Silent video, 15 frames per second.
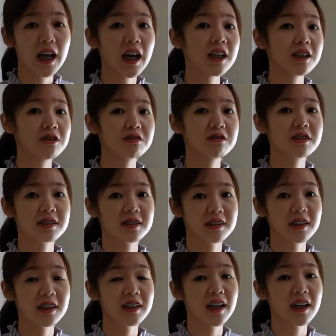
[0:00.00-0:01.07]
and do the
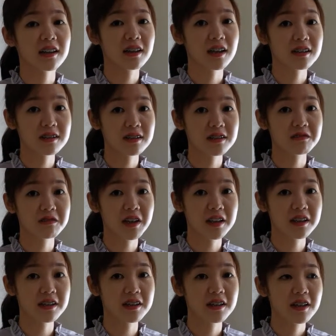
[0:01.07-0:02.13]
singing and dancing
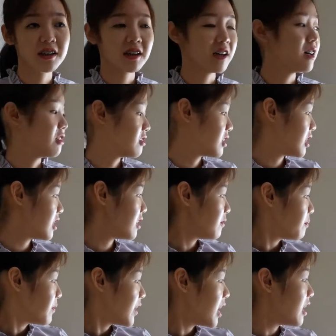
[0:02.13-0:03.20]
together. Okay,
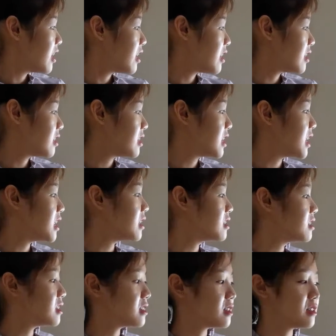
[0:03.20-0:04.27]
and tailor
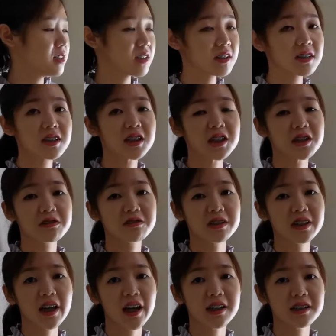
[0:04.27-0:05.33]
the circle
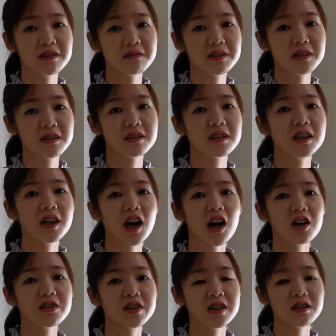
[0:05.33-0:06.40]
closing activities
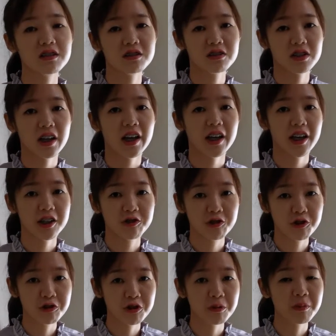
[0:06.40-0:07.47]
according to the age
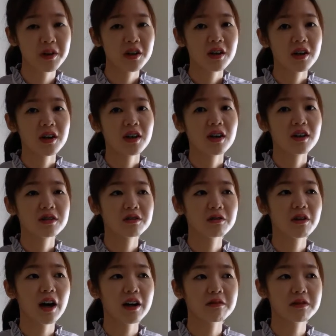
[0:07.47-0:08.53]
group. So
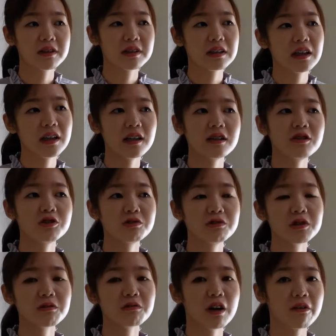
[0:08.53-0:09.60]
I would say
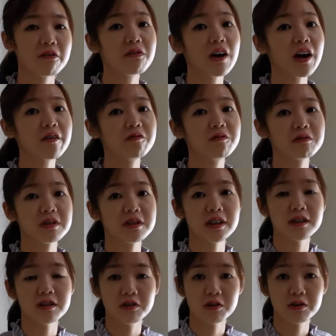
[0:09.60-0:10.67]
children who are 5 to
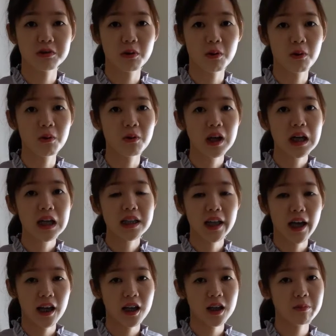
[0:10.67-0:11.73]
6 years old, they
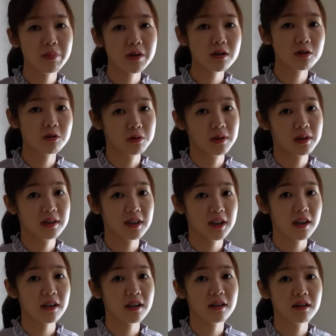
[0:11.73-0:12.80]
are able to
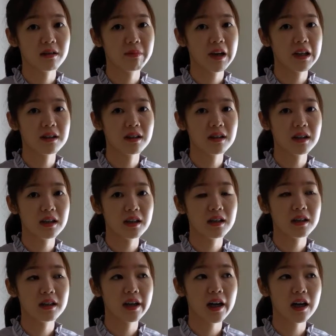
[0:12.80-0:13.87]
think independently.
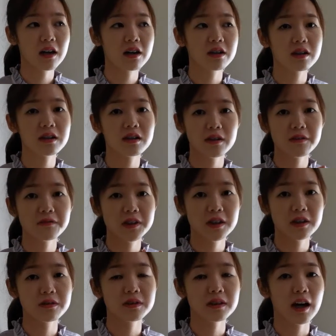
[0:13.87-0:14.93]
Their cognitive
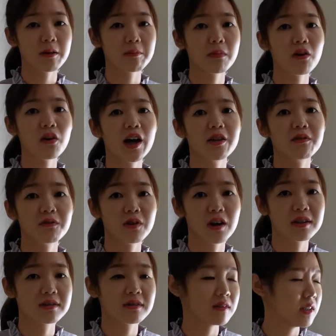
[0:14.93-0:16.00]
skills are more
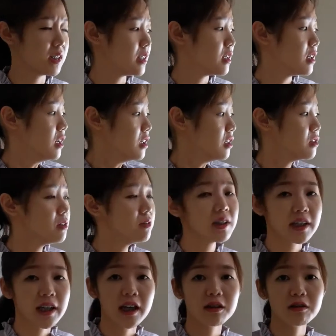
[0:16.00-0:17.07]
advanced already. So they
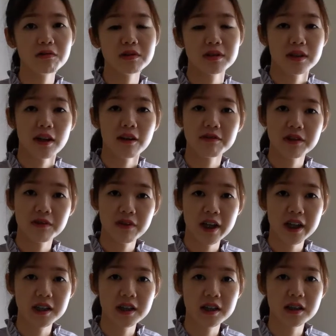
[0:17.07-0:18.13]
can do
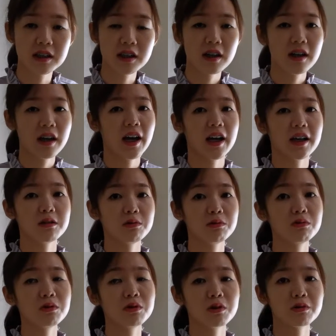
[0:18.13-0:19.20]
self-reflection and
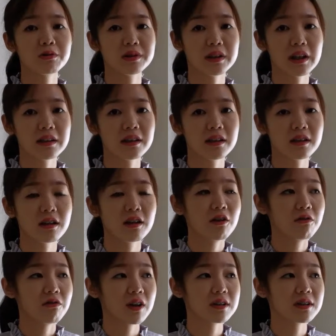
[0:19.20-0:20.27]
do goal setting.
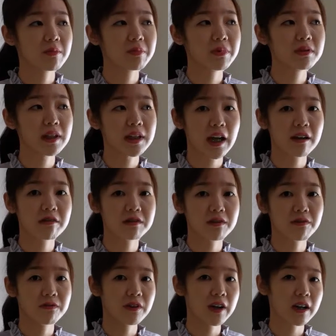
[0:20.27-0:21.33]
For example, they can
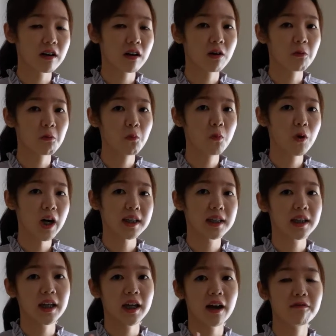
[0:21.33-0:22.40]
reflect on what
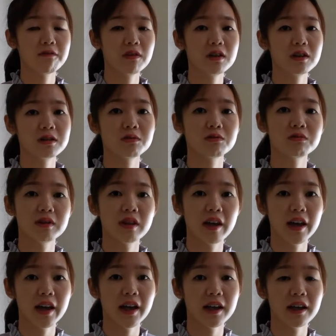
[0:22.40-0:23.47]
they have learned
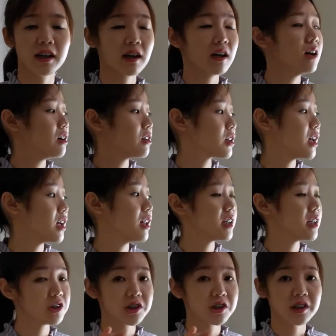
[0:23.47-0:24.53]
today. Okay,
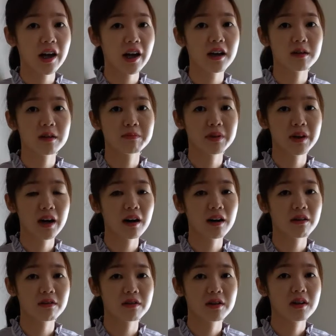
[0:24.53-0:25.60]
let's share
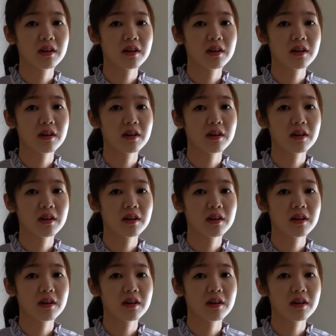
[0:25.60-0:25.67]
about